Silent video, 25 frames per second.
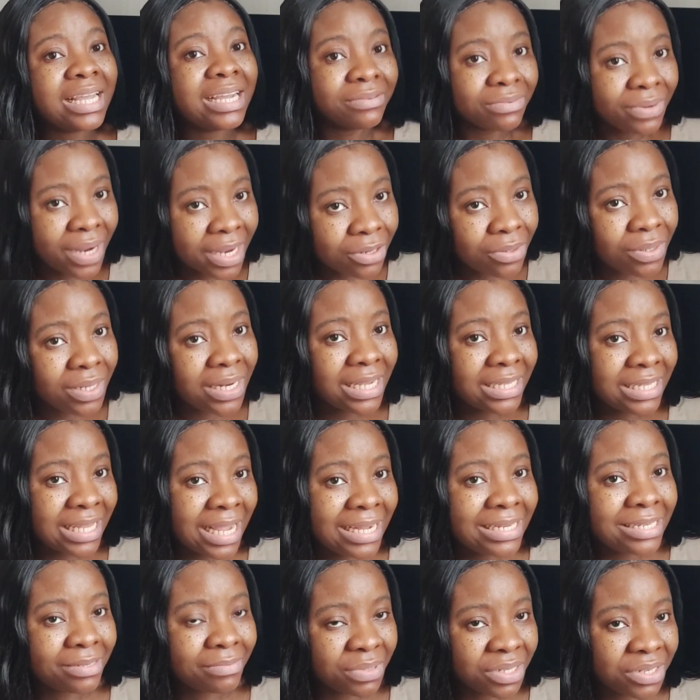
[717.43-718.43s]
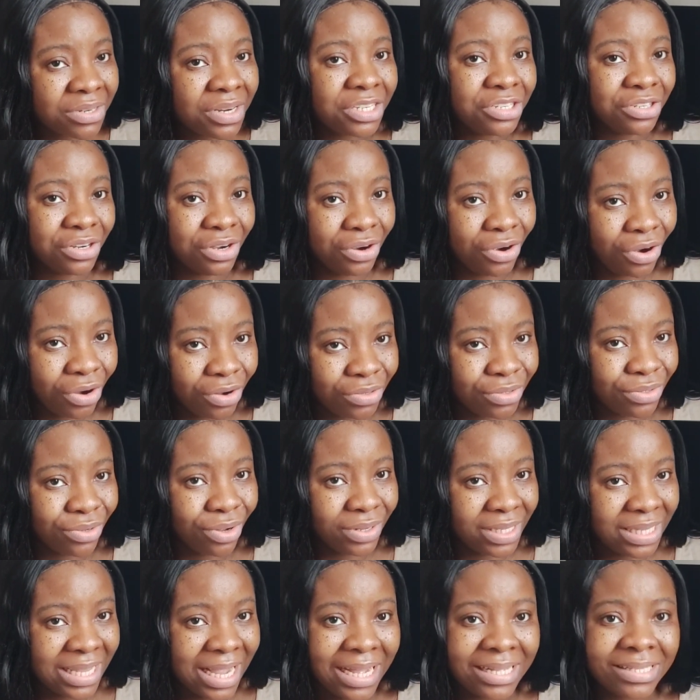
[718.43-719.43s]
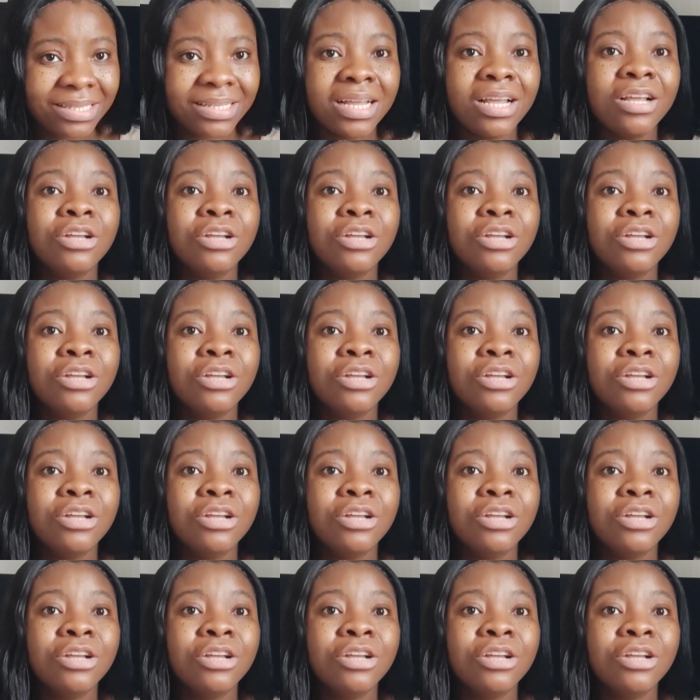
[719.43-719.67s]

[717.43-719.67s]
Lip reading: a regulated immigration consultant,